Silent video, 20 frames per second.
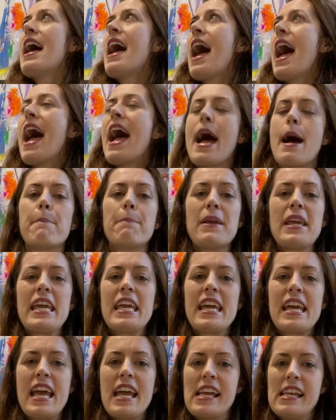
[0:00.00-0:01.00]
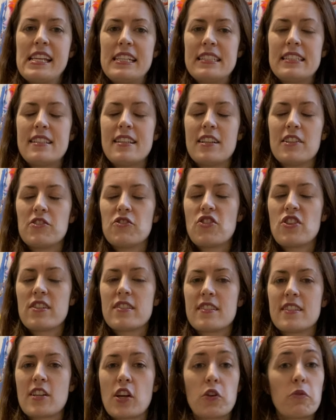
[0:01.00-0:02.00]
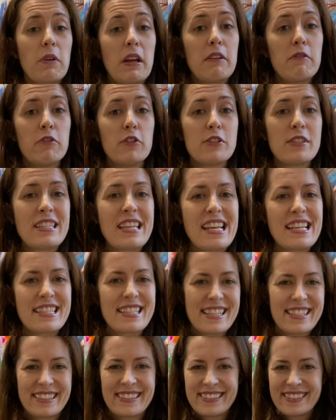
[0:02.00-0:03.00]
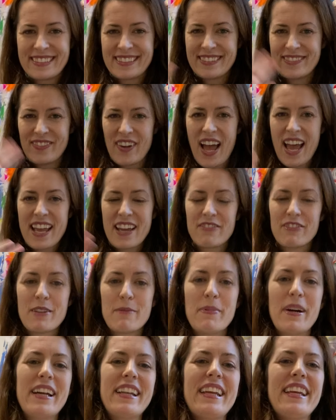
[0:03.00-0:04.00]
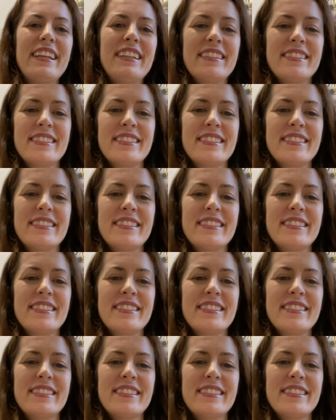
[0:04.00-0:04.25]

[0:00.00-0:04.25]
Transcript: happy and just grateful season. Bye, everybody.